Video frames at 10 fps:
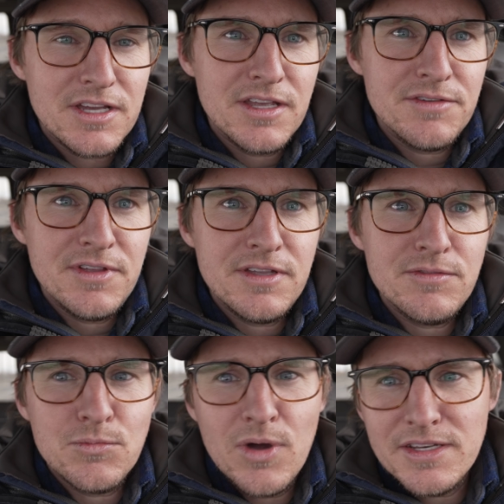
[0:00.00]
If
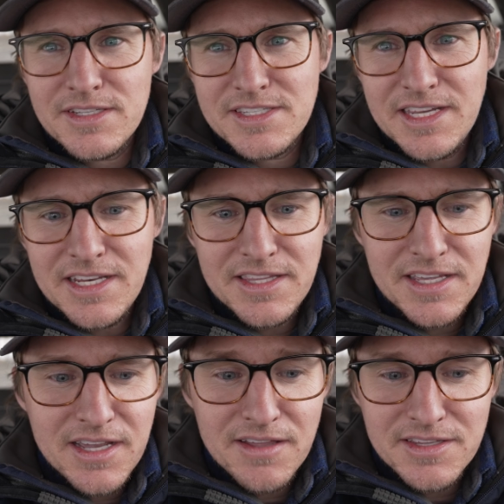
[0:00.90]
you want to see
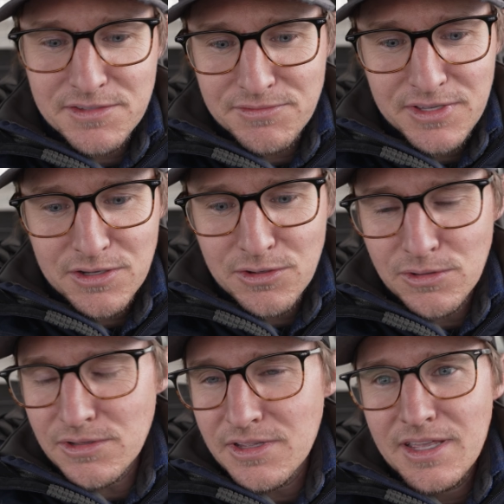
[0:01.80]
anything on this
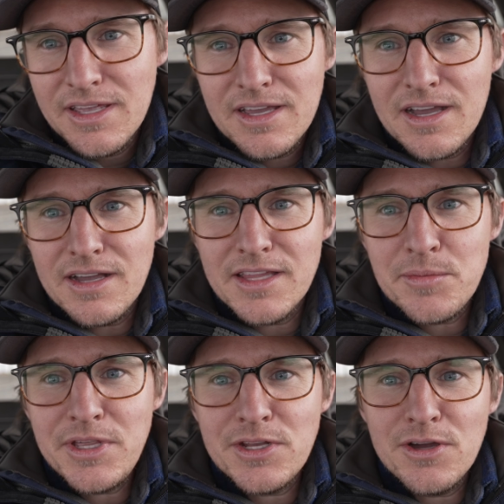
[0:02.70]
vehicle,
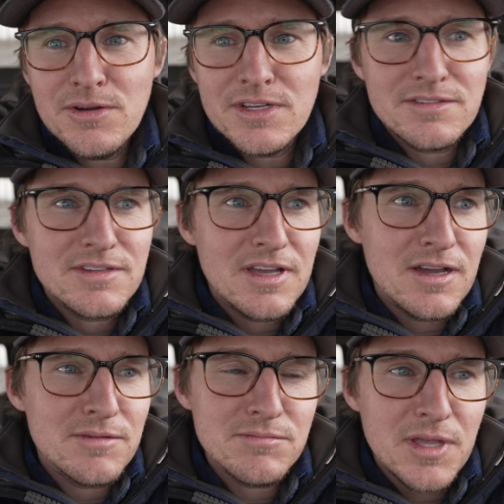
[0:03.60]
let me know, and
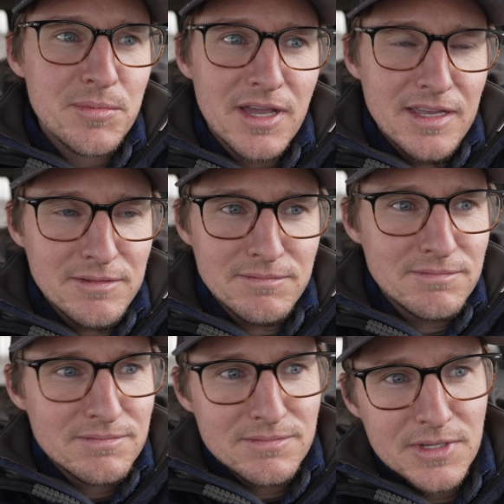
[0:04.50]
maybe I can
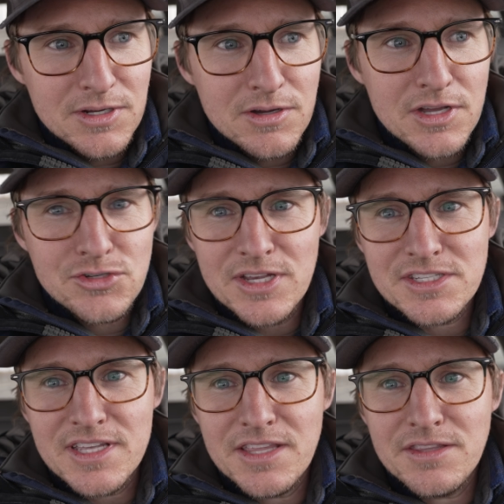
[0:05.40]

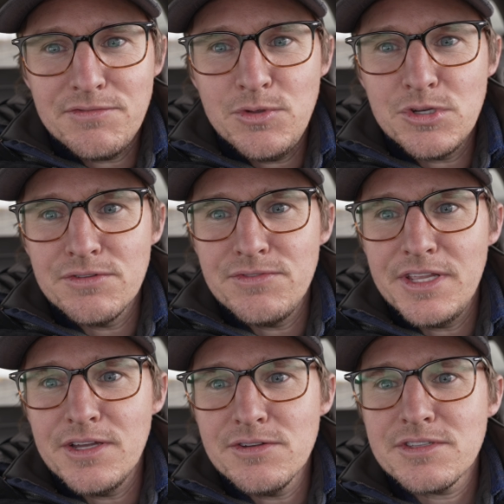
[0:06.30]
address that in the future
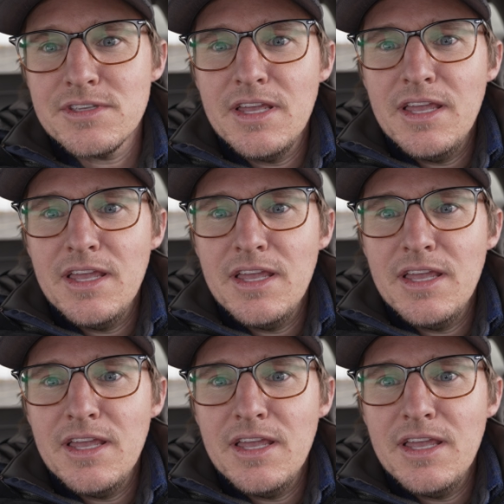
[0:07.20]
videos.